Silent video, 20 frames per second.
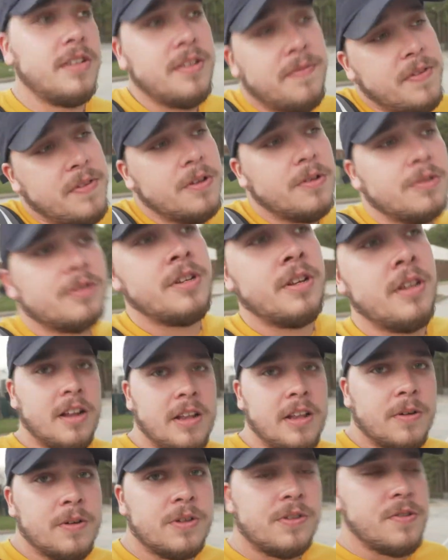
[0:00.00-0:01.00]
it feels a
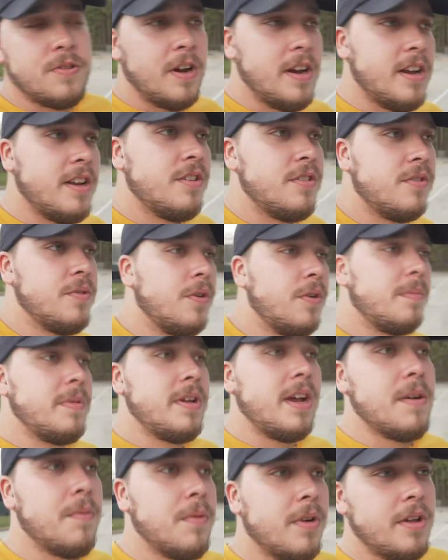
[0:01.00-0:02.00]
little strange.
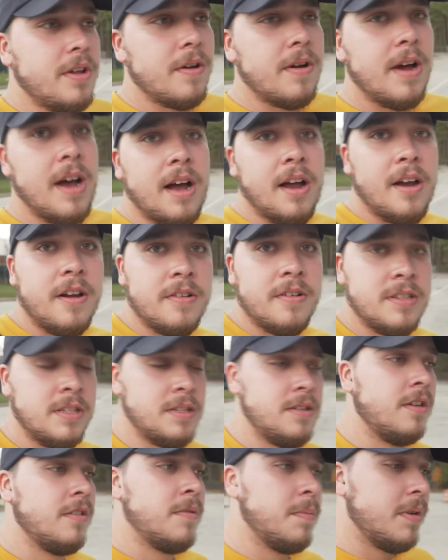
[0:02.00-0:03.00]
Normally I'd want to go higher and
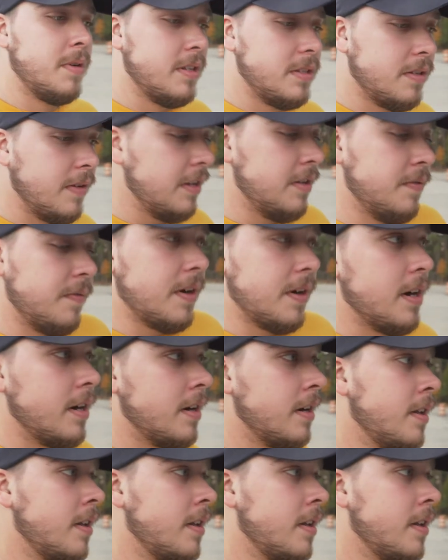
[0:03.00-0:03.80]
stuff, but it's, it's fine.